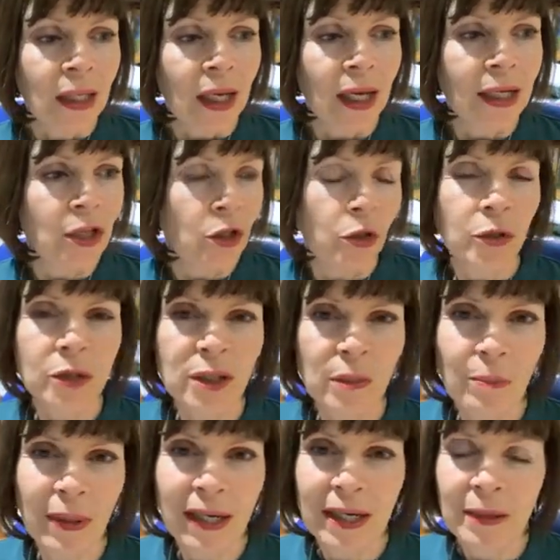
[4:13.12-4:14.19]
and it used to
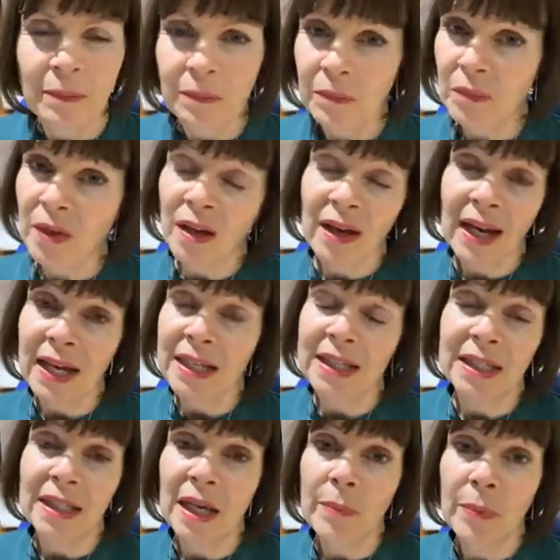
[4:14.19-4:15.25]
be, I hate to
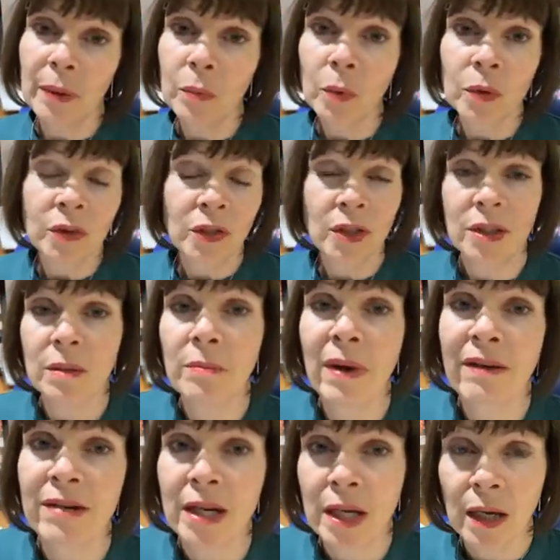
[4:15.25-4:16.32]
say it, but it was just
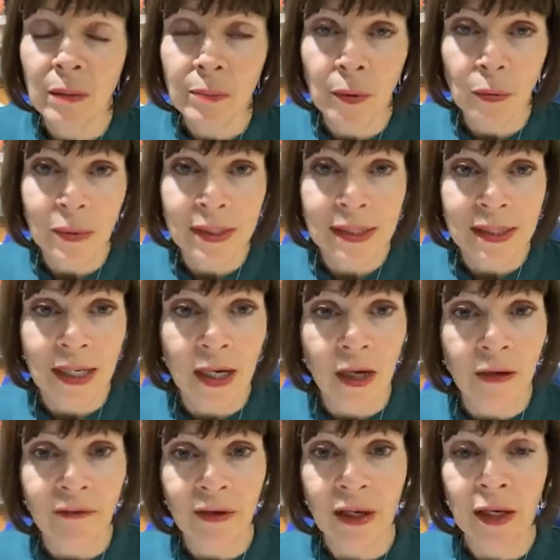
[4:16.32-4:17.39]
America, but we see it
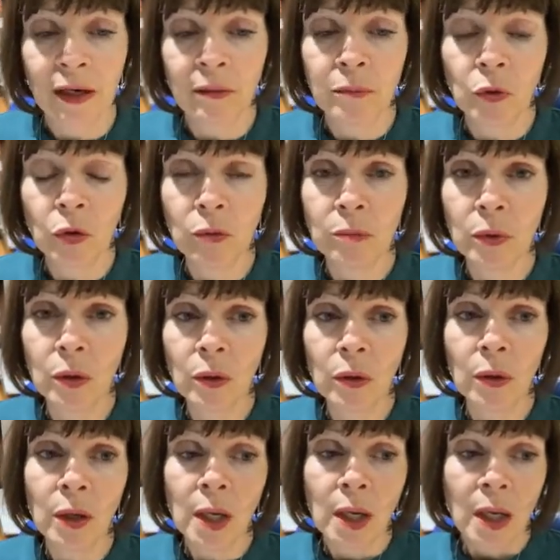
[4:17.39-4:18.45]
over here more and
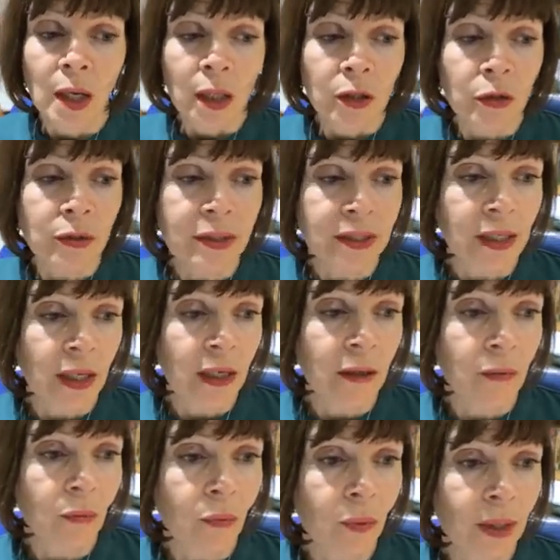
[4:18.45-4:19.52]
more. You see
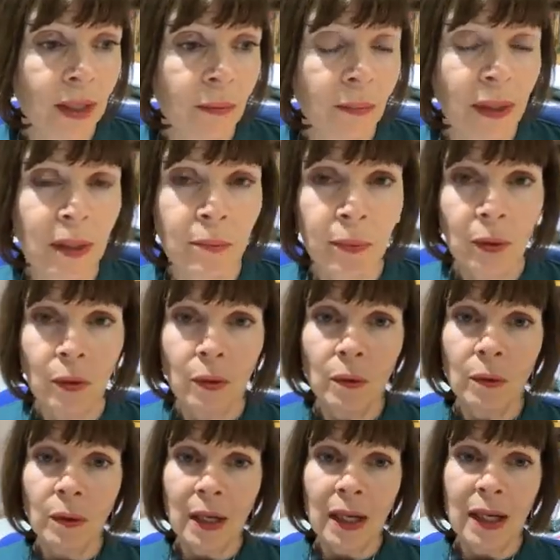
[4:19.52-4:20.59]
it with
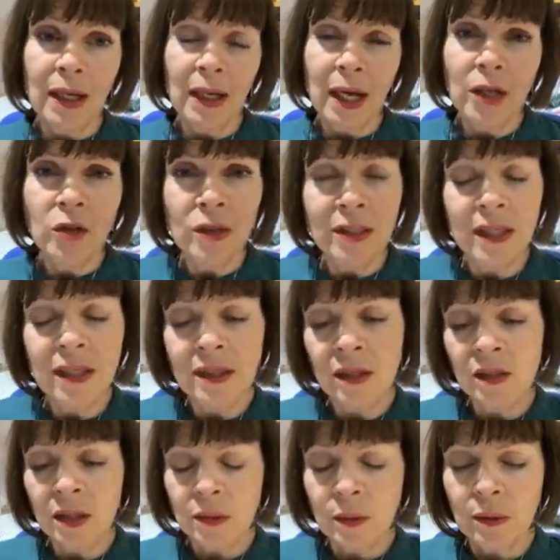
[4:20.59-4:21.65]
people, and you see it
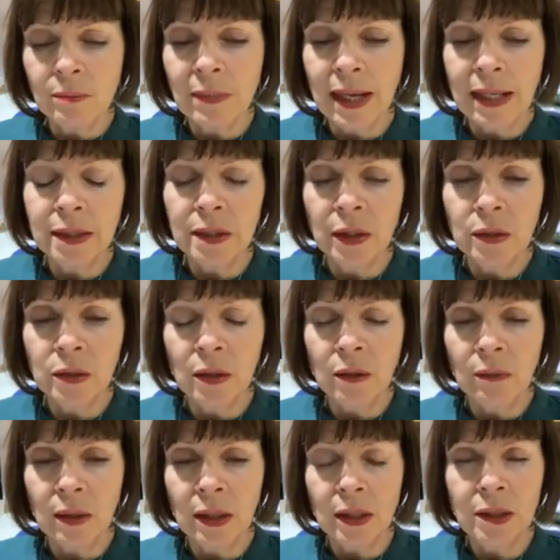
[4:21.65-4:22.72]
sometimes with men, don't you?
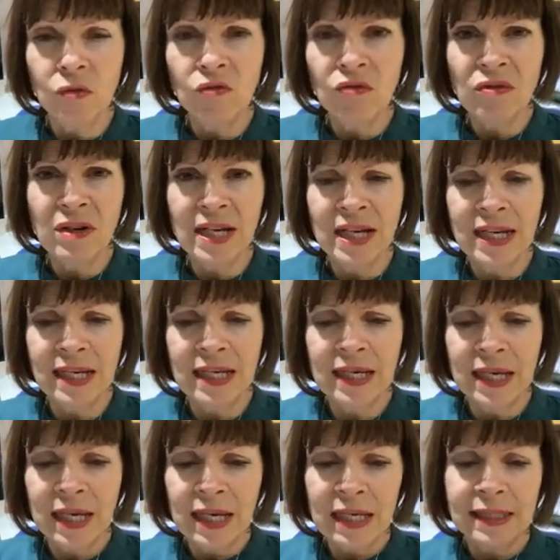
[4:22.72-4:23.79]
With this really
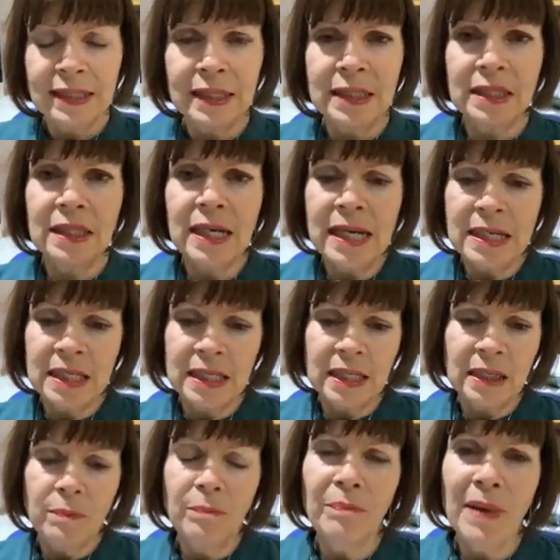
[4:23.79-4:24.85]

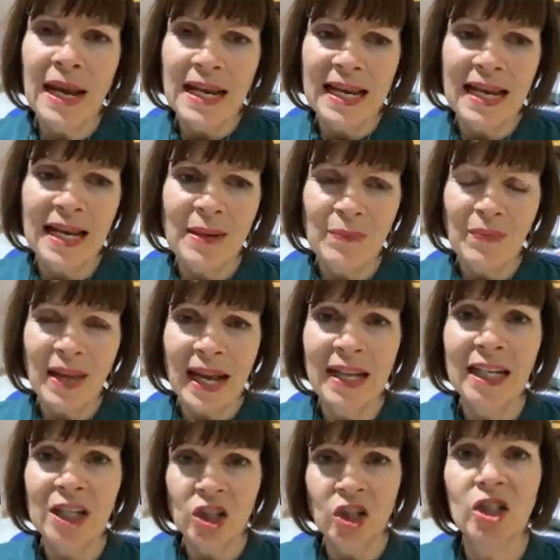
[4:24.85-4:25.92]
distended belly, and
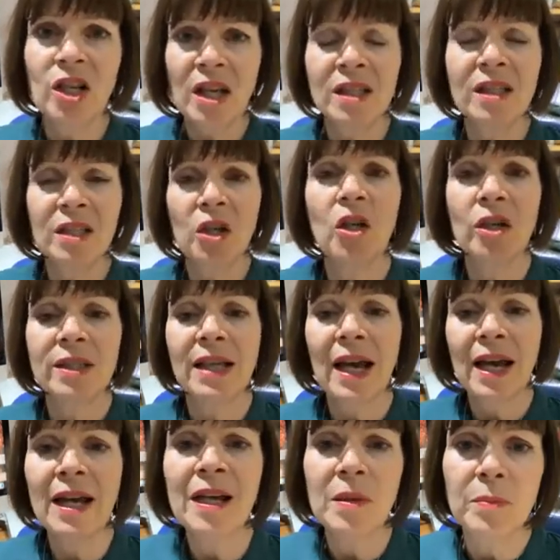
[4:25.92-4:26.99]
it just looks
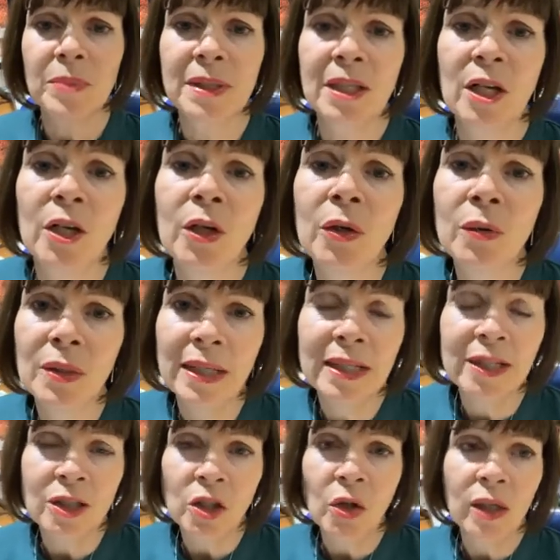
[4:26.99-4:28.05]
absolutely
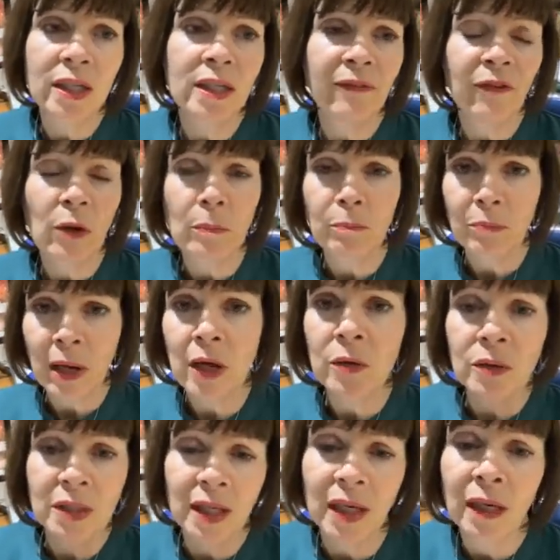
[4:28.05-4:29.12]
solid. If you
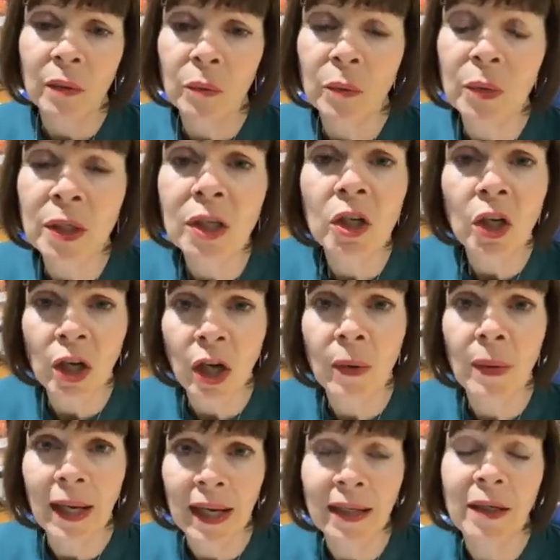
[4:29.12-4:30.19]
poked it, it wouldn't
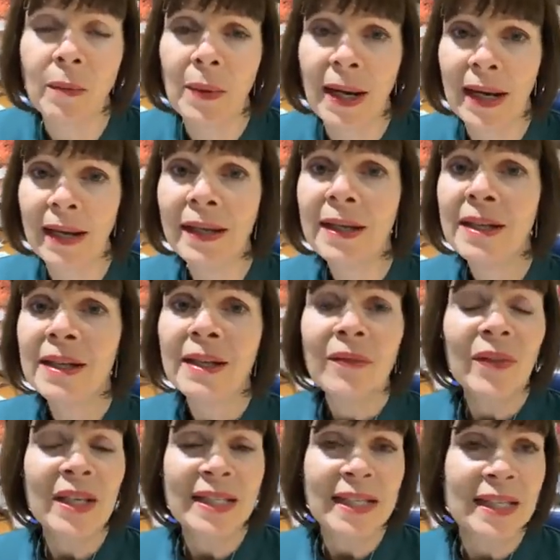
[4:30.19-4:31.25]
go anywhere.
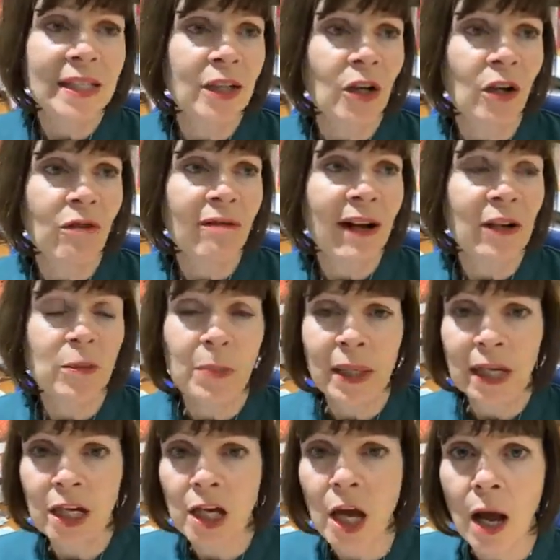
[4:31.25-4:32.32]
This isn't around a bit
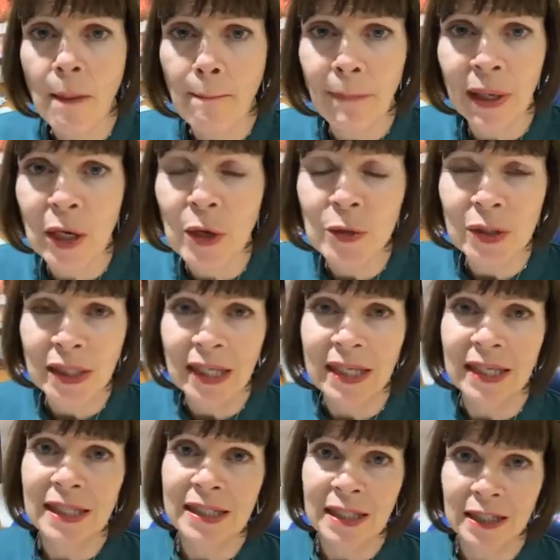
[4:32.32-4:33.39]
of gut bloating.
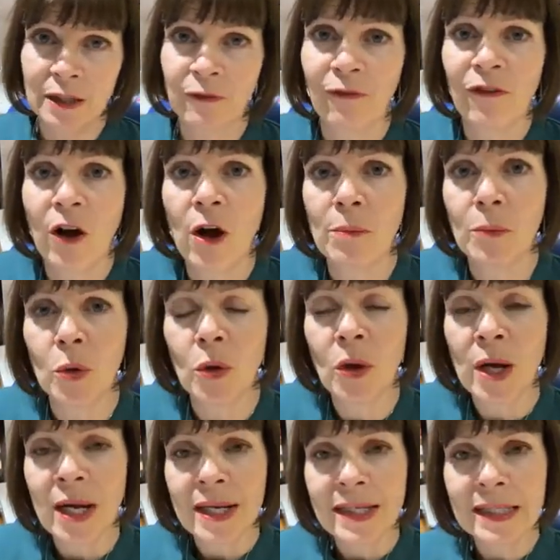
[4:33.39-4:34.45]
This is far more
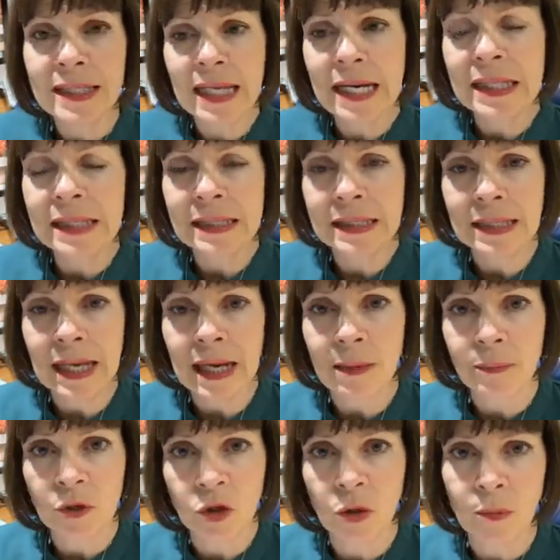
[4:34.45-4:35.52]
dense
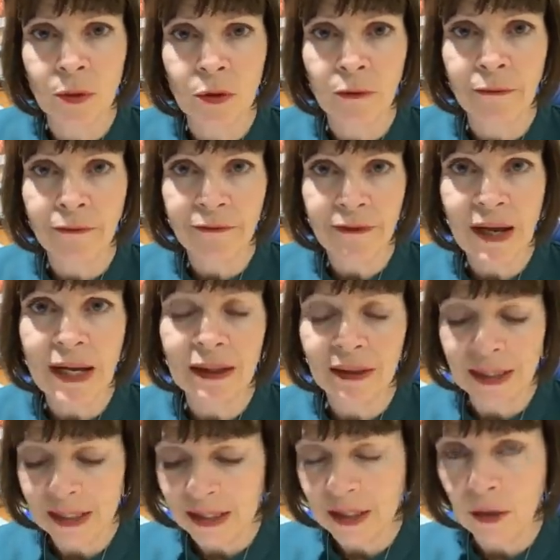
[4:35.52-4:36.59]
abdominal fat
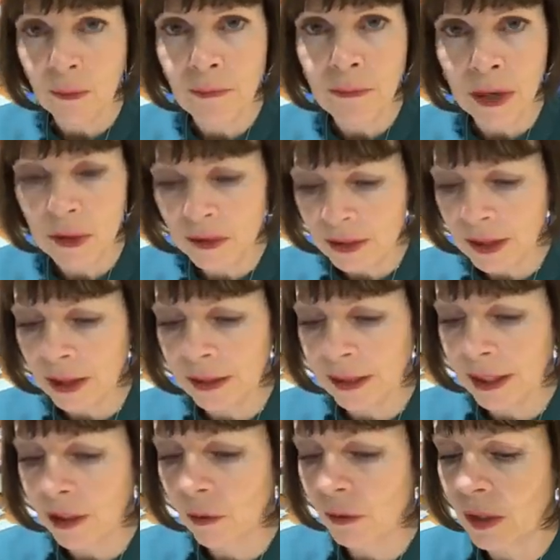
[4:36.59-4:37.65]
that's the most
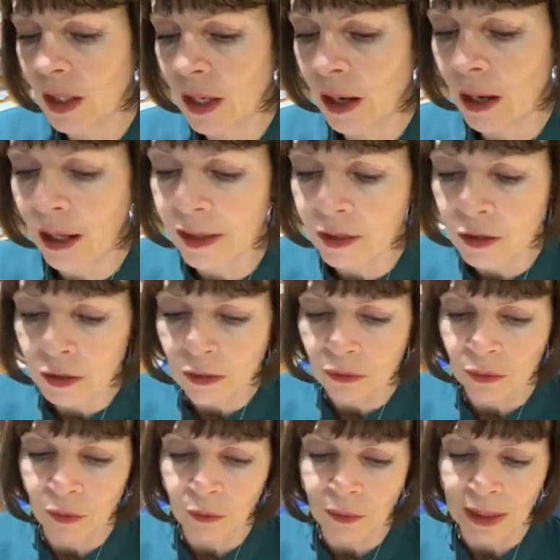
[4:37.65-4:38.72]
unhealthy kind
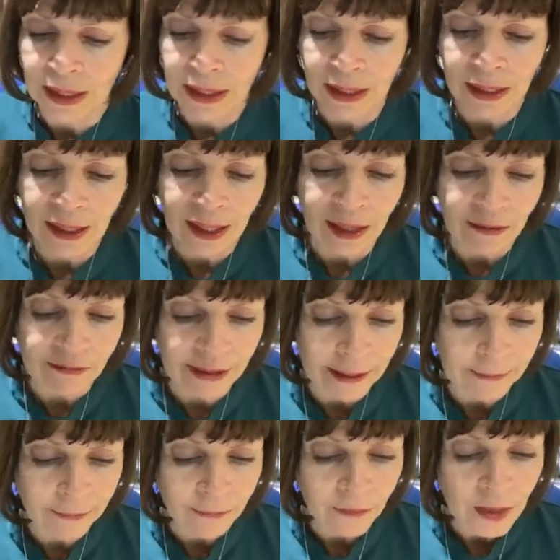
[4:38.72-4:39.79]
that we can carry.